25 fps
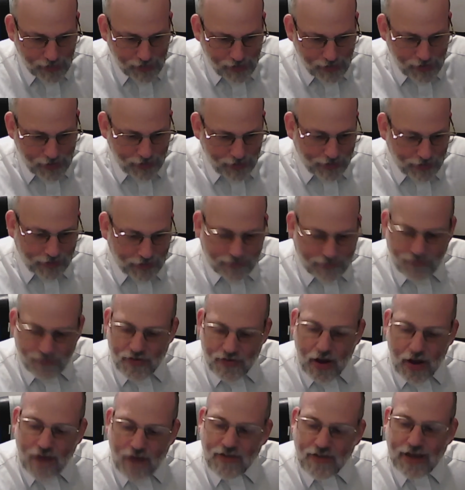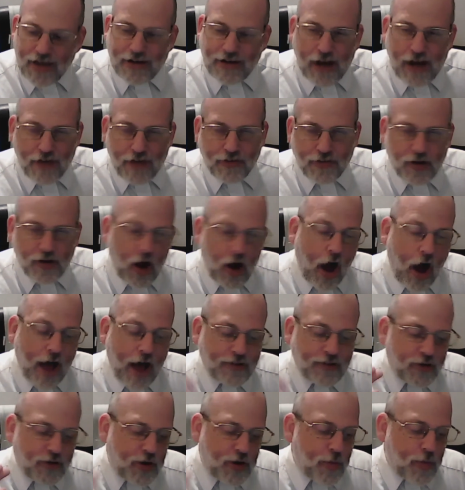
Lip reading: Because if you have any other gods or you